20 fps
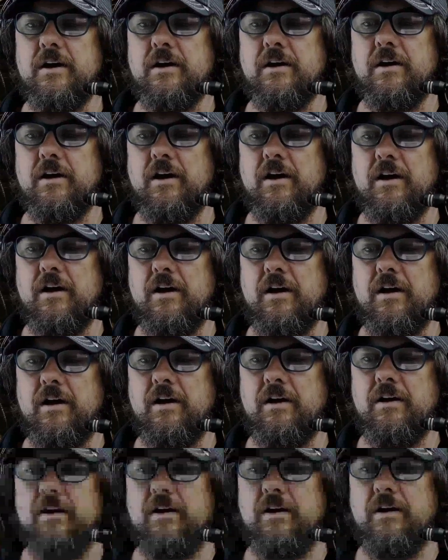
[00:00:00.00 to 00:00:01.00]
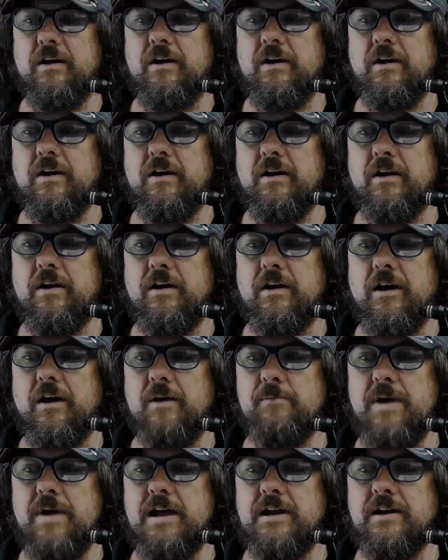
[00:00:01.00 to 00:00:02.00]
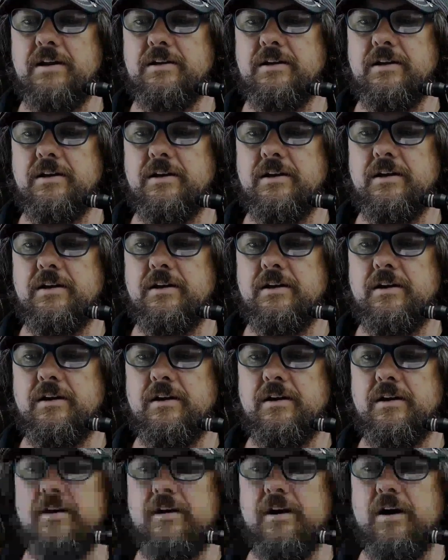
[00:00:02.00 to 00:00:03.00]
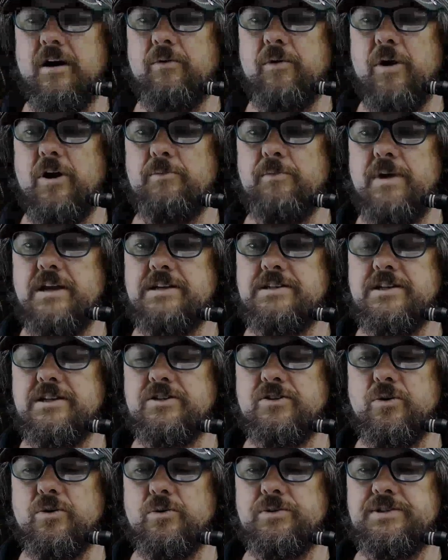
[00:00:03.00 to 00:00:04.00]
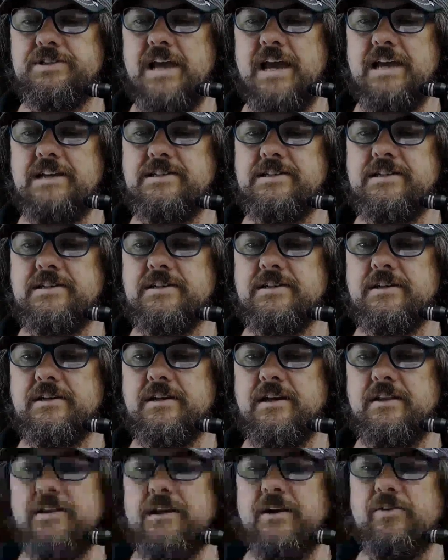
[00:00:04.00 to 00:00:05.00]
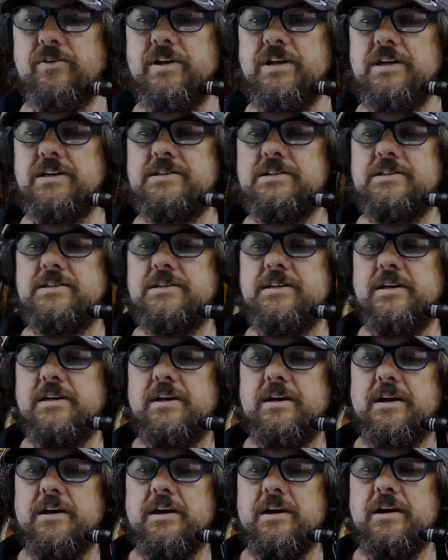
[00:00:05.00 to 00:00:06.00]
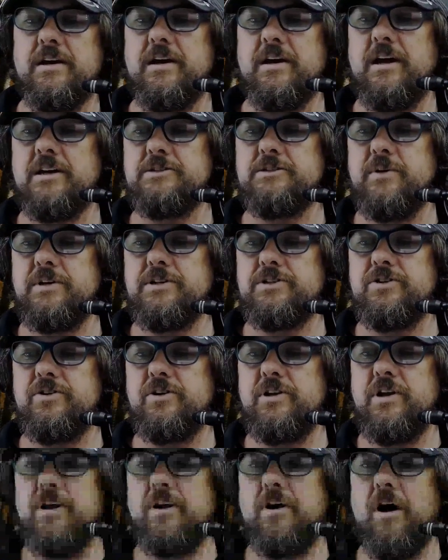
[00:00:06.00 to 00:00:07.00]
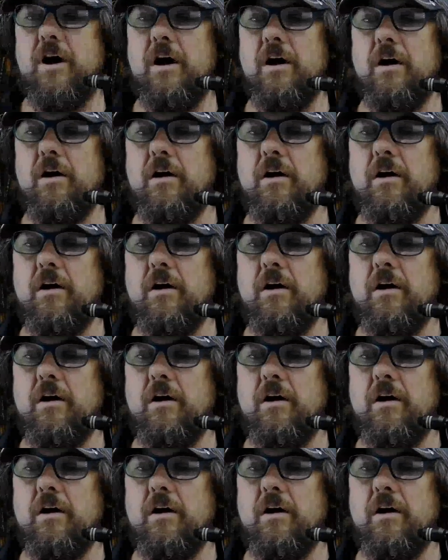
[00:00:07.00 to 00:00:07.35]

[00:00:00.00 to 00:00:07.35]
Uh, I made a I wrote a message called test, and there it is. Castaway Studio. Oh.